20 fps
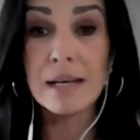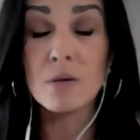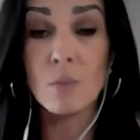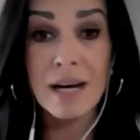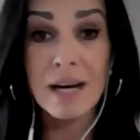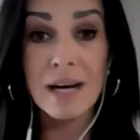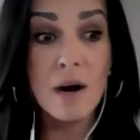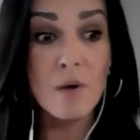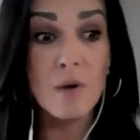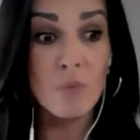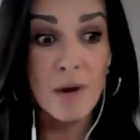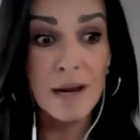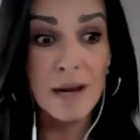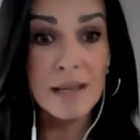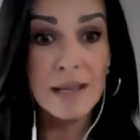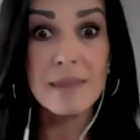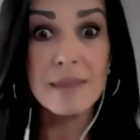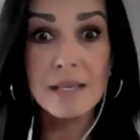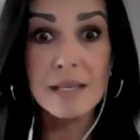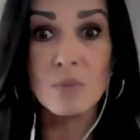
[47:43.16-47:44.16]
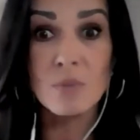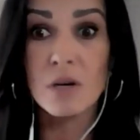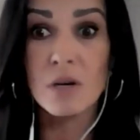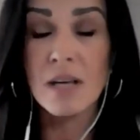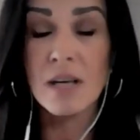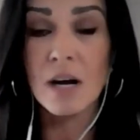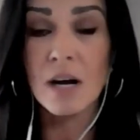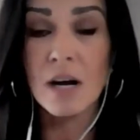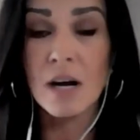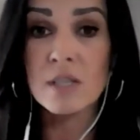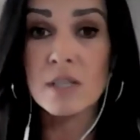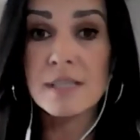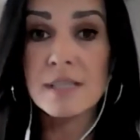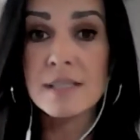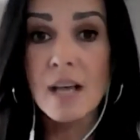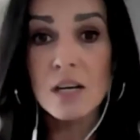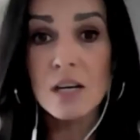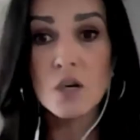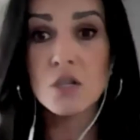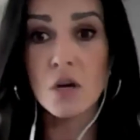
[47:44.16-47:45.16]
when I read these words, I got
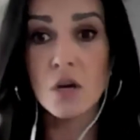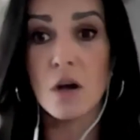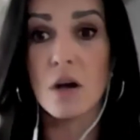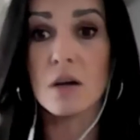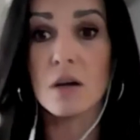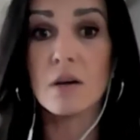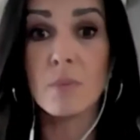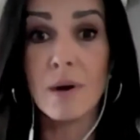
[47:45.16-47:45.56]
such a shock,